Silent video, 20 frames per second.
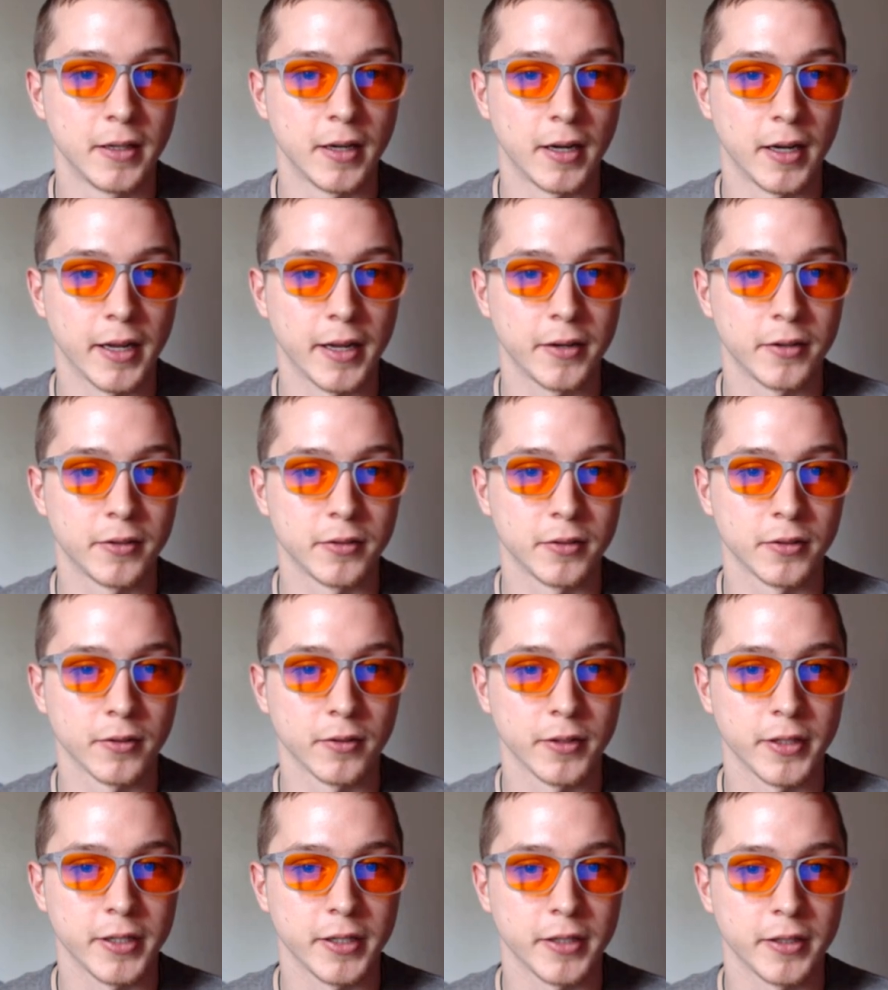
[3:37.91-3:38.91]
Hiatal
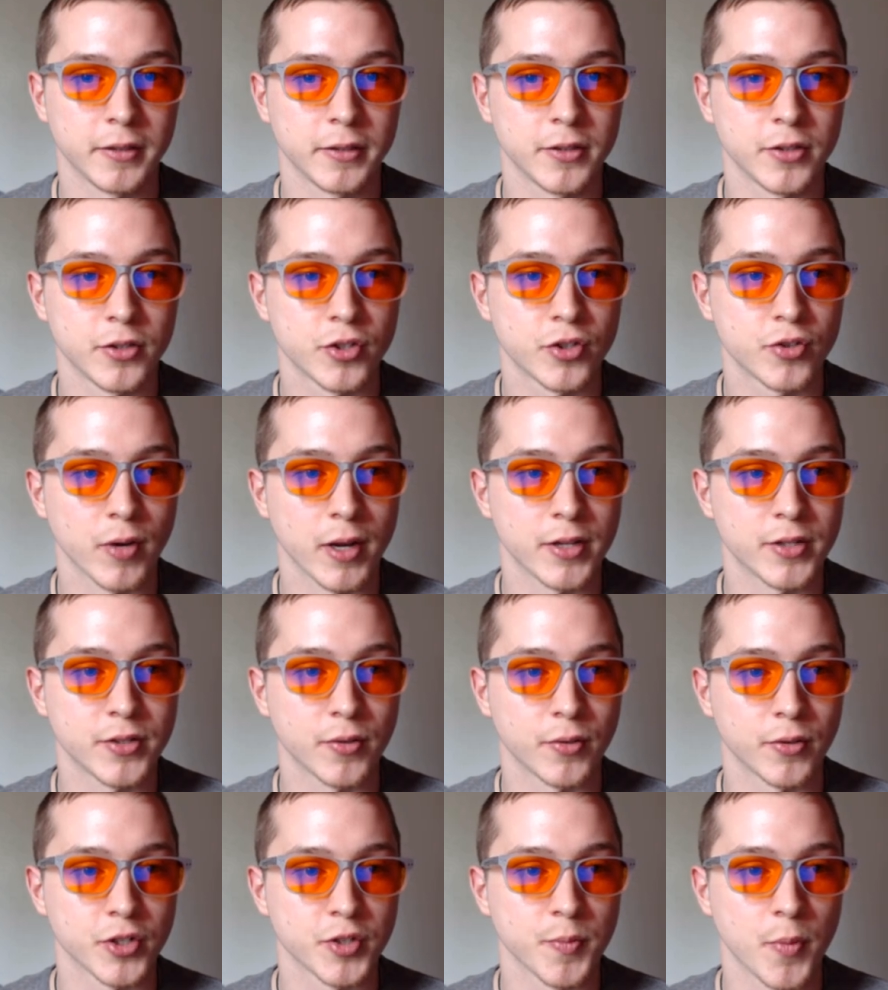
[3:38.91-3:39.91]
hernia, stress,
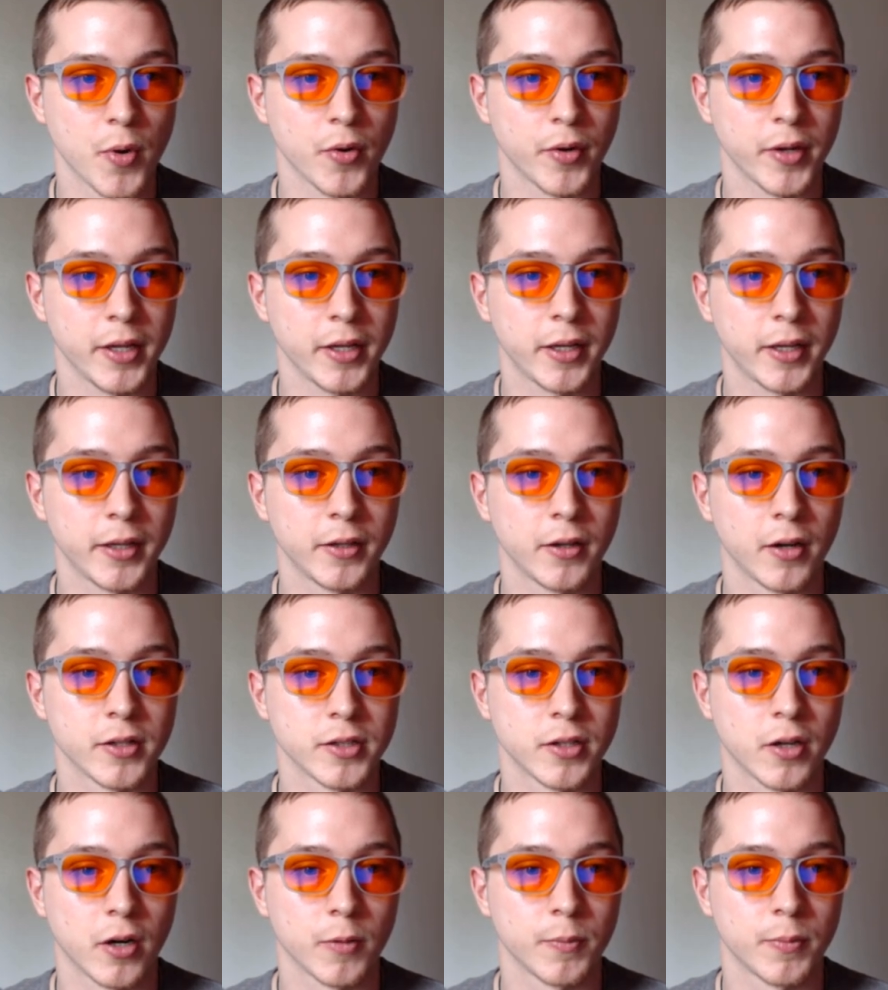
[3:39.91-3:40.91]
or smoking can
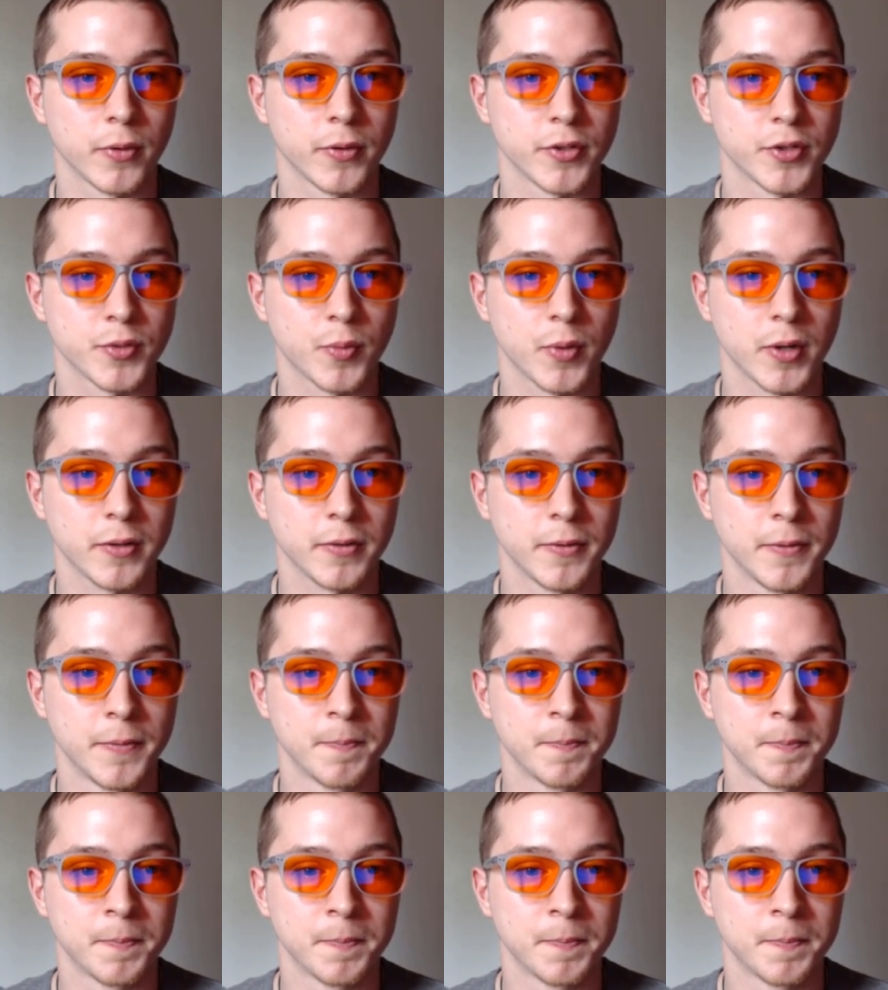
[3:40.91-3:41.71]
cause heartburn as well.